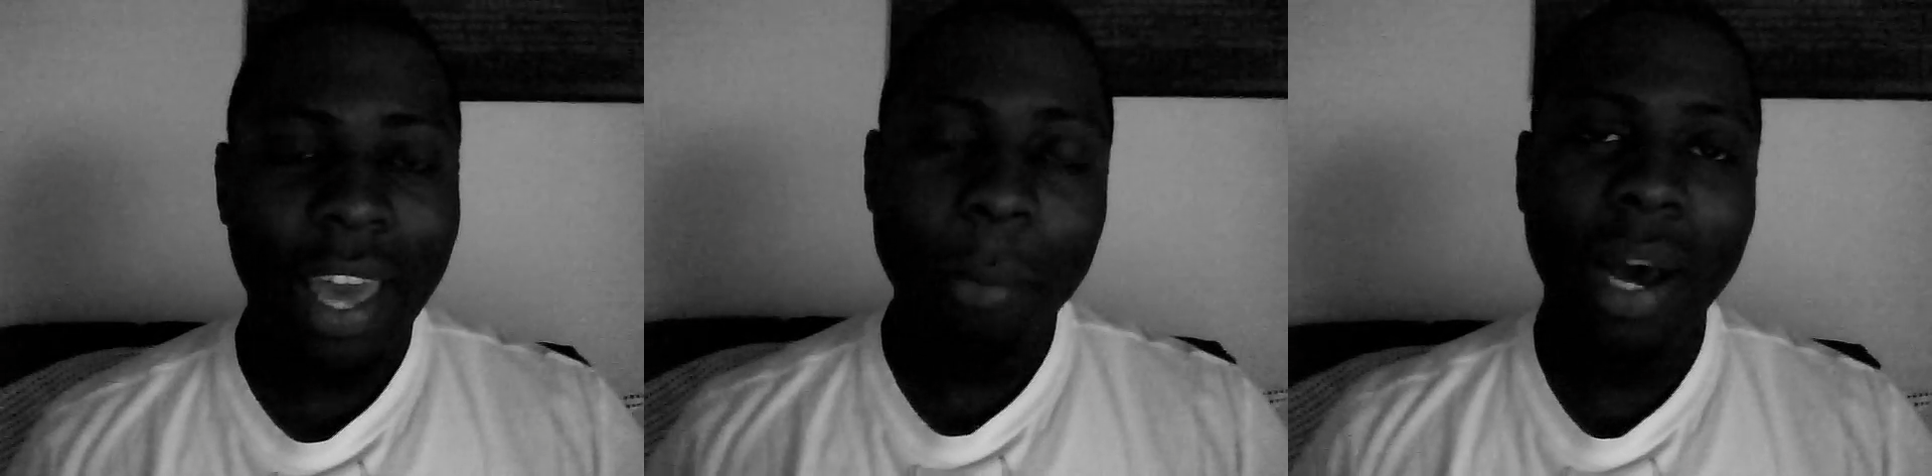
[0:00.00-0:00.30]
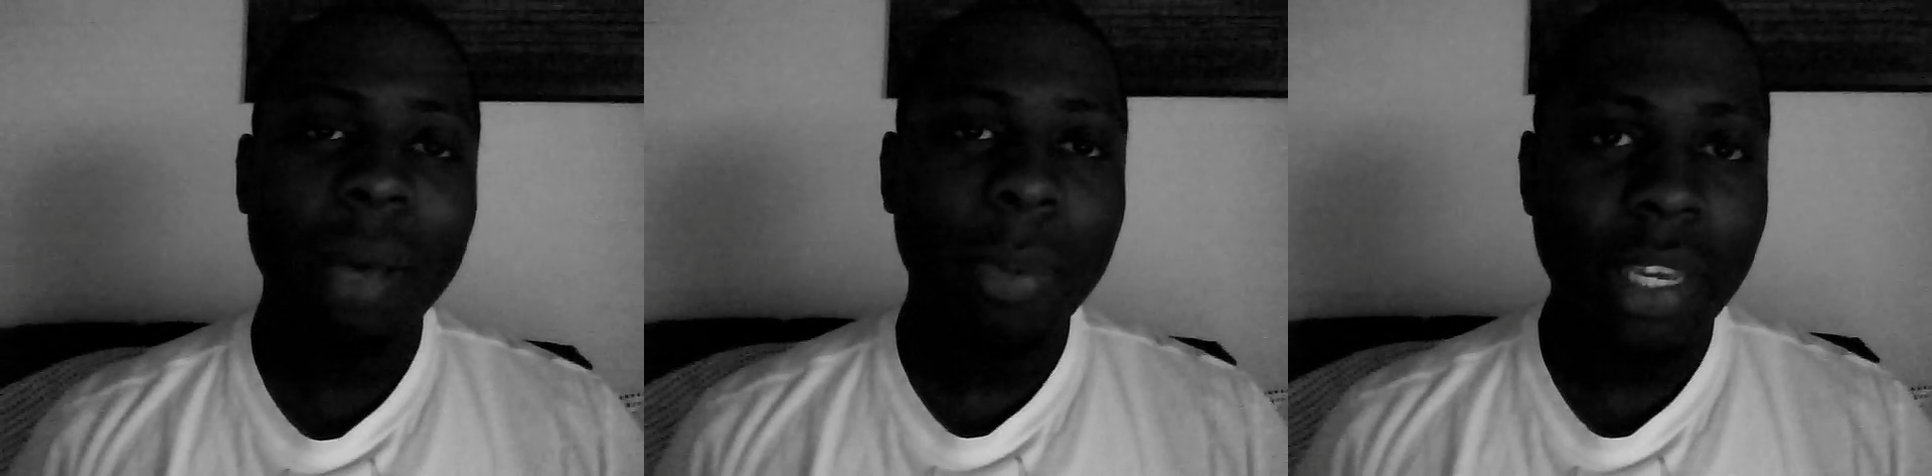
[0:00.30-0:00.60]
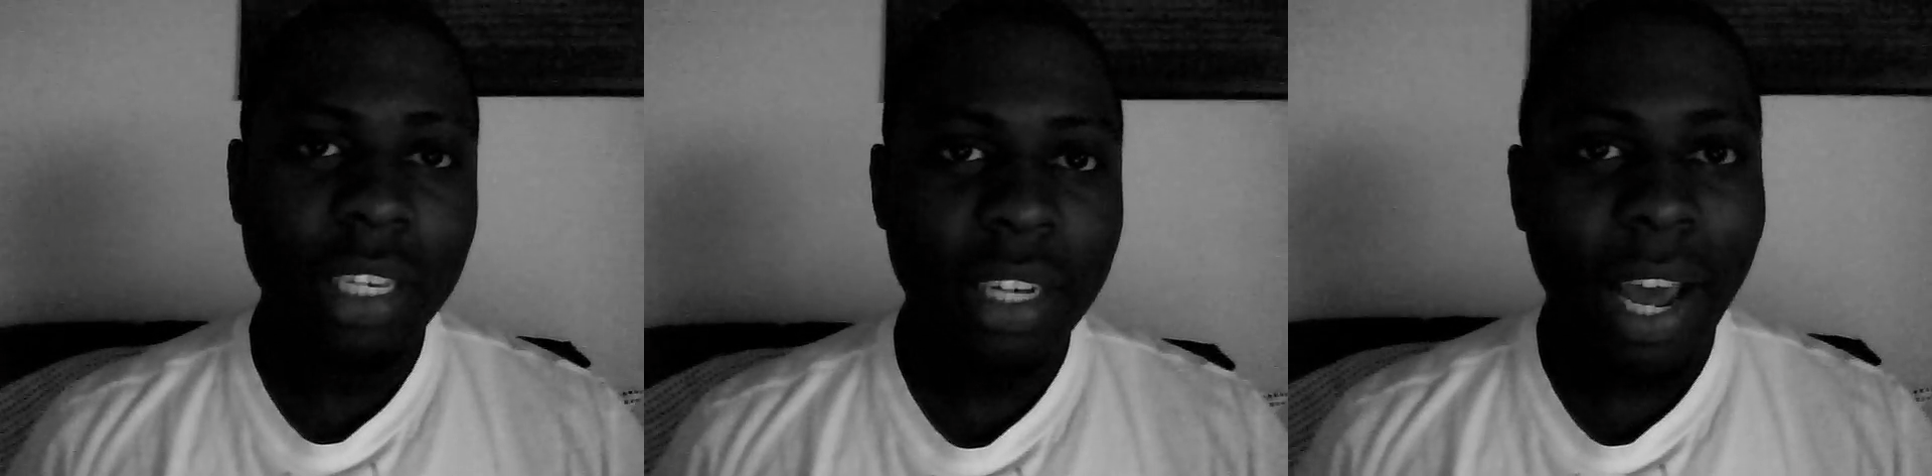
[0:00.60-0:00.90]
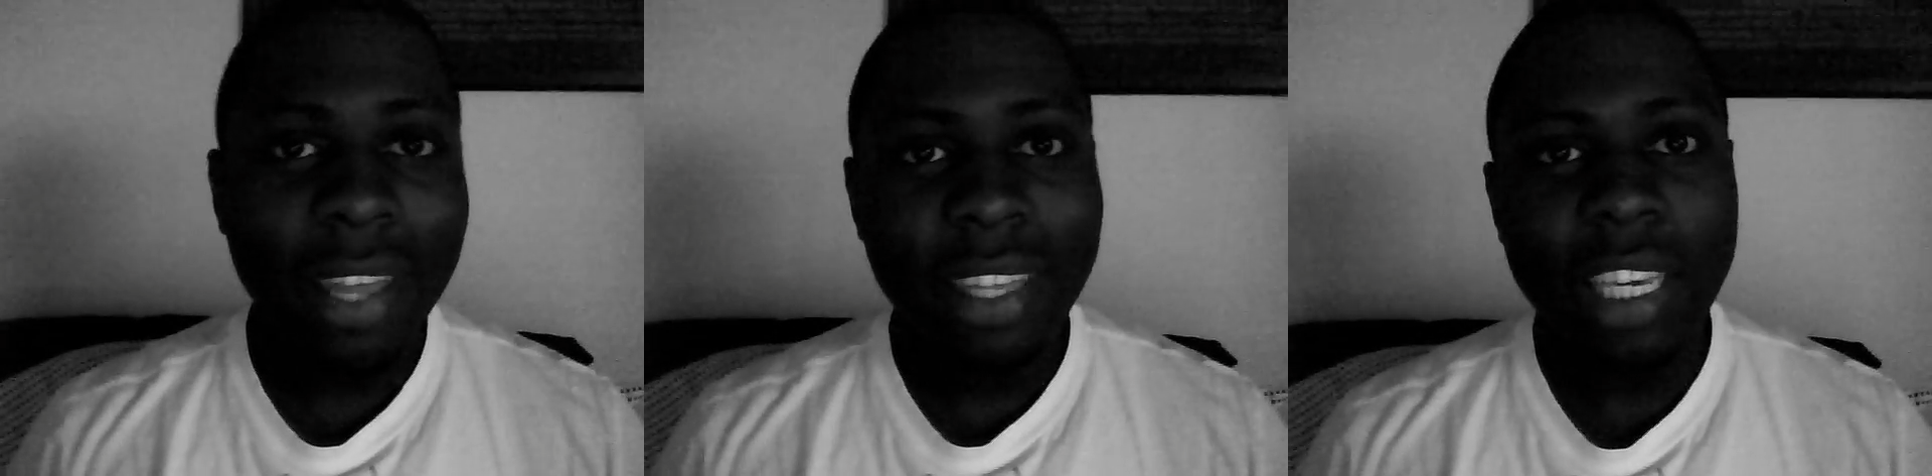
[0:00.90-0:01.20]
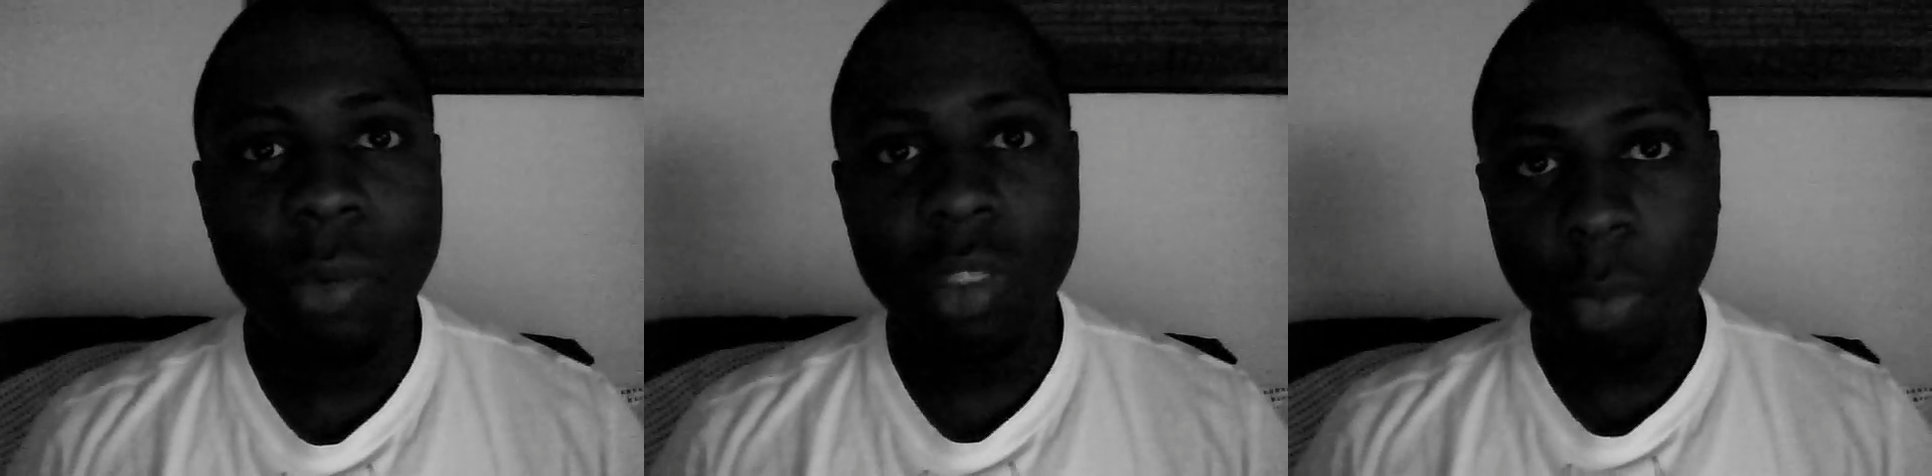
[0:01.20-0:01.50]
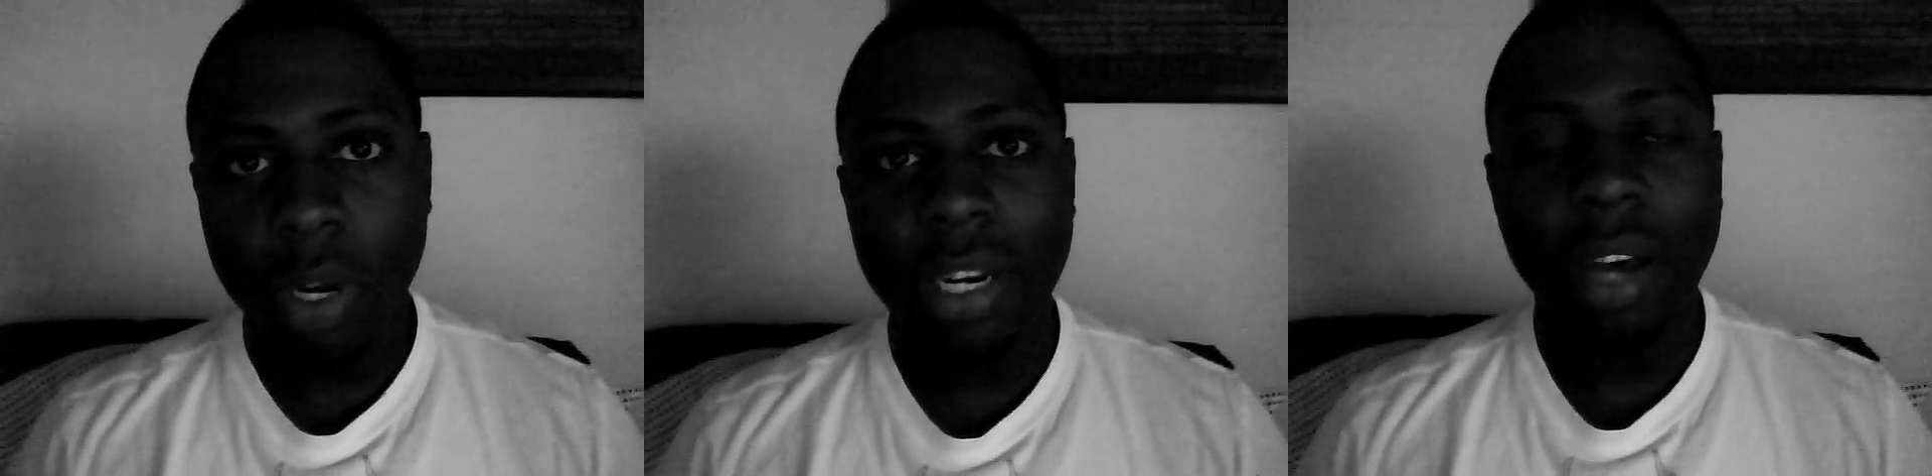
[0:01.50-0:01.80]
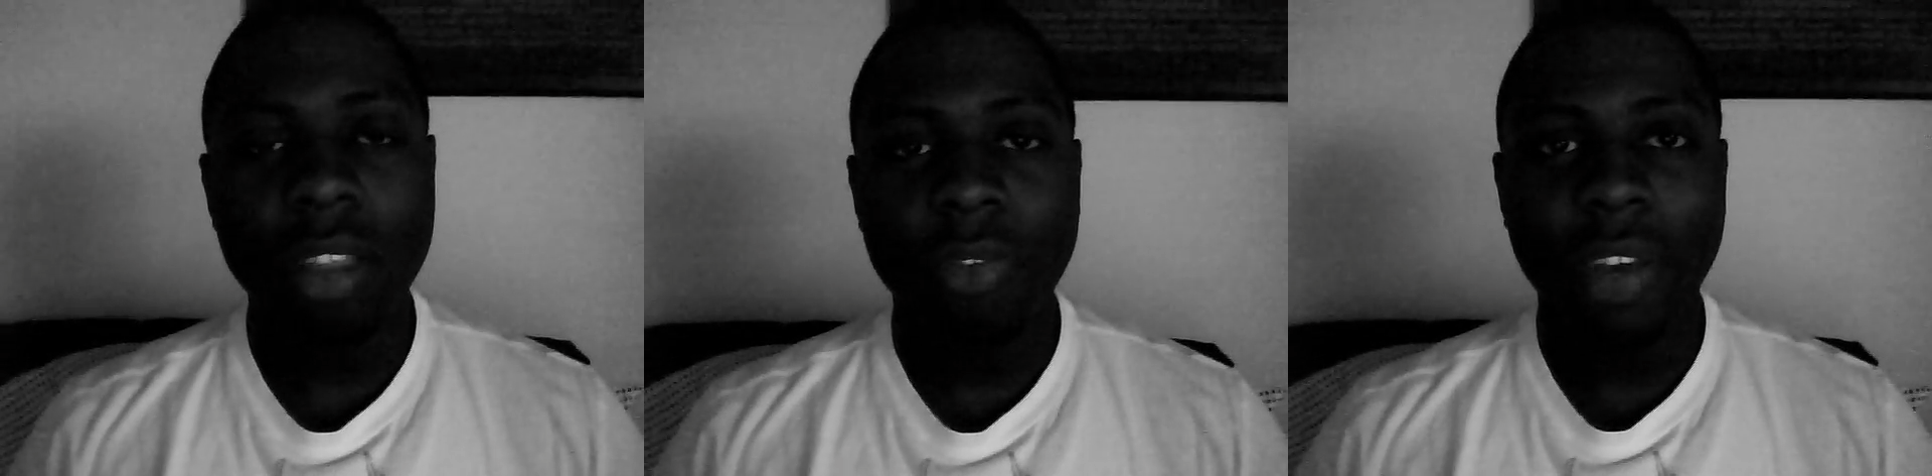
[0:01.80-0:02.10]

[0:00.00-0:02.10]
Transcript: In my opinion, I think he was pointing out